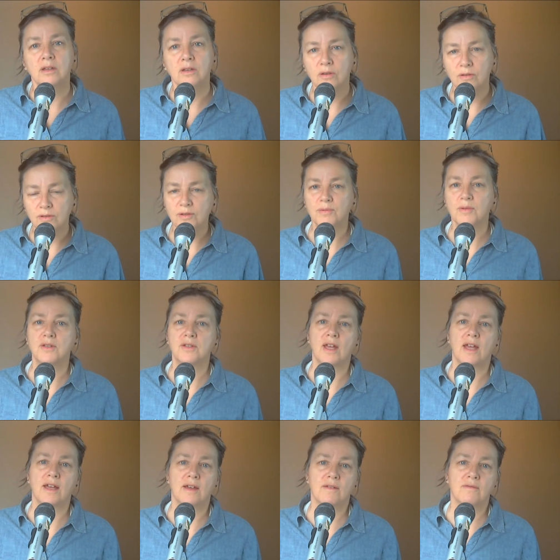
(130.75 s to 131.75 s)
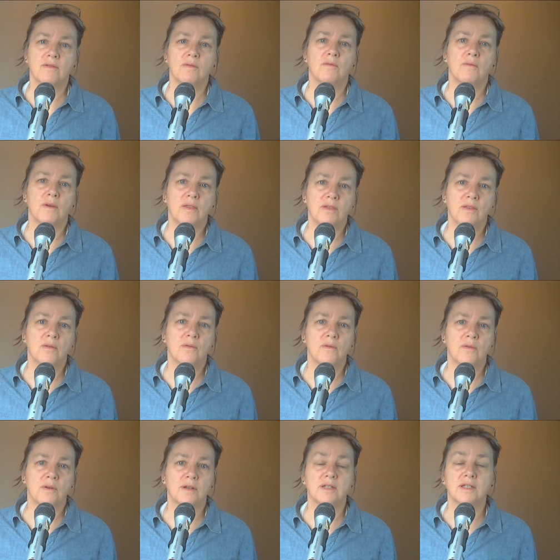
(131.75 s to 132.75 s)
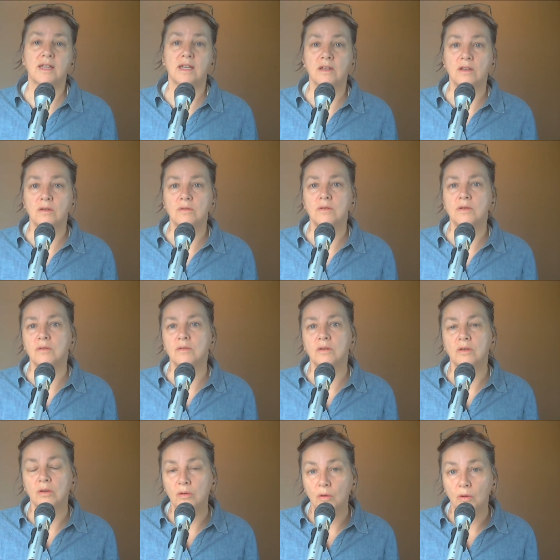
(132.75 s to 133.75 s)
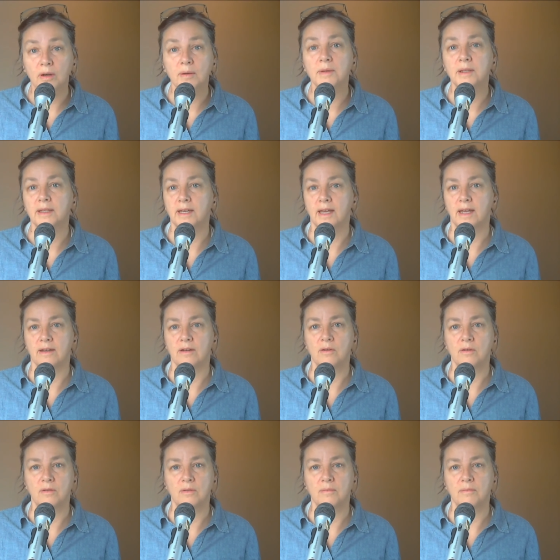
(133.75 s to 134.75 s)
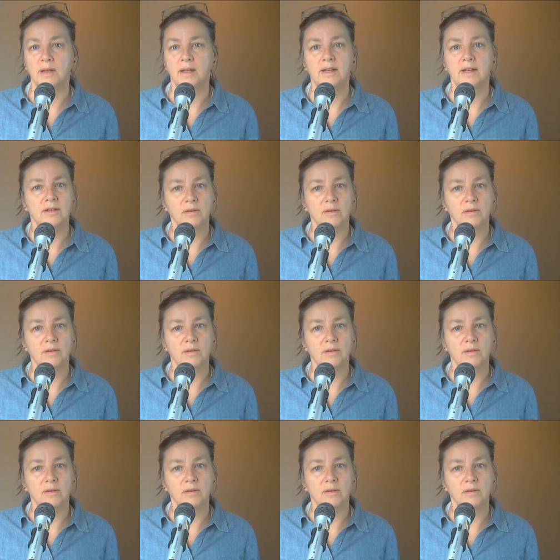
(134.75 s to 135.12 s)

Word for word: Use what you have with your horse that you do normally at home.